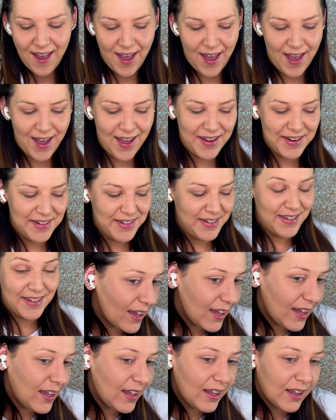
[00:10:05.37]
And
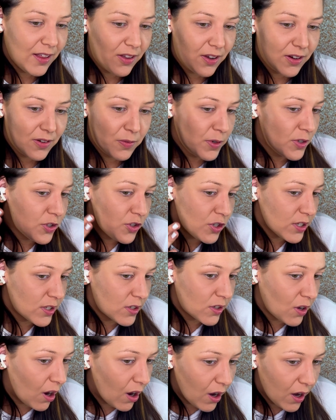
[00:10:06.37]
it either was
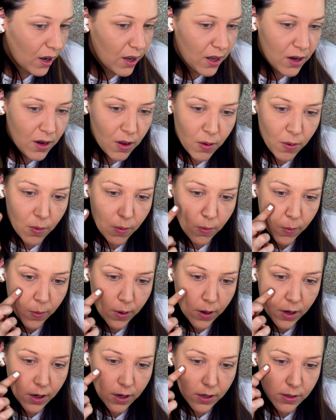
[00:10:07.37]
just gone
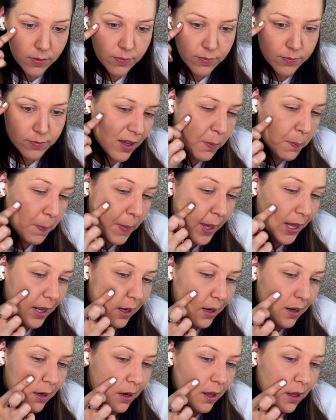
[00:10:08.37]
or
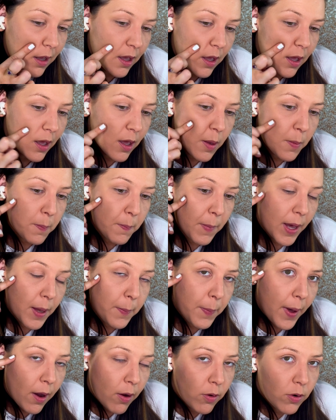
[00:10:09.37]
made my
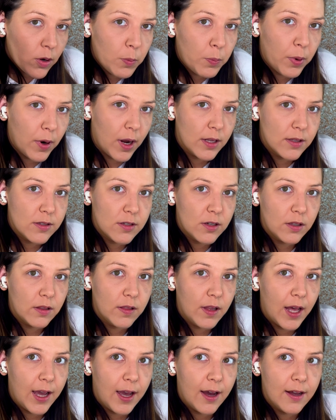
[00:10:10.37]
powdered bronzer
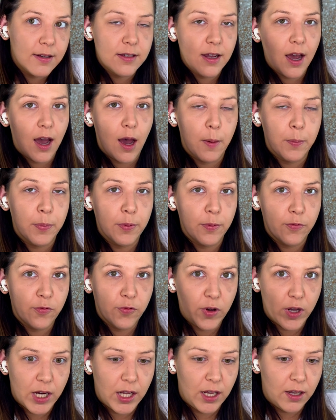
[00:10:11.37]
lay on top
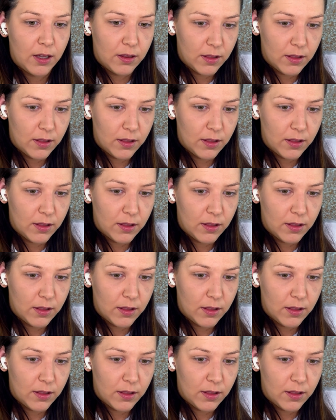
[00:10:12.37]
funny.